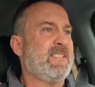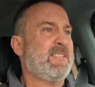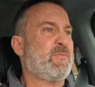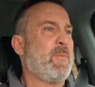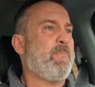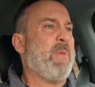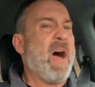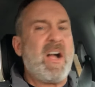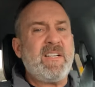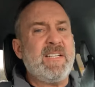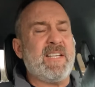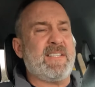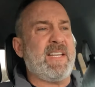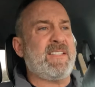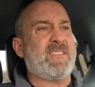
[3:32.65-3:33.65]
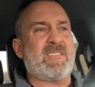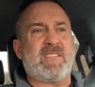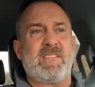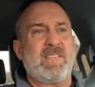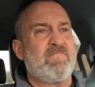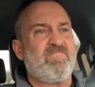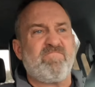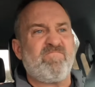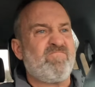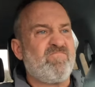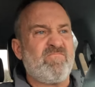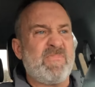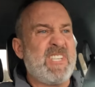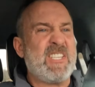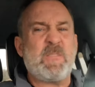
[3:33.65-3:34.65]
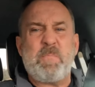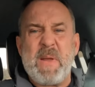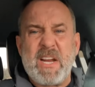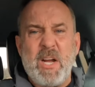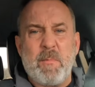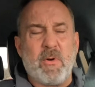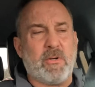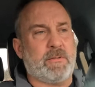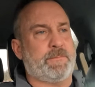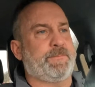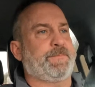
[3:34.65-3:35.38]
It's repugnant. It's despicable.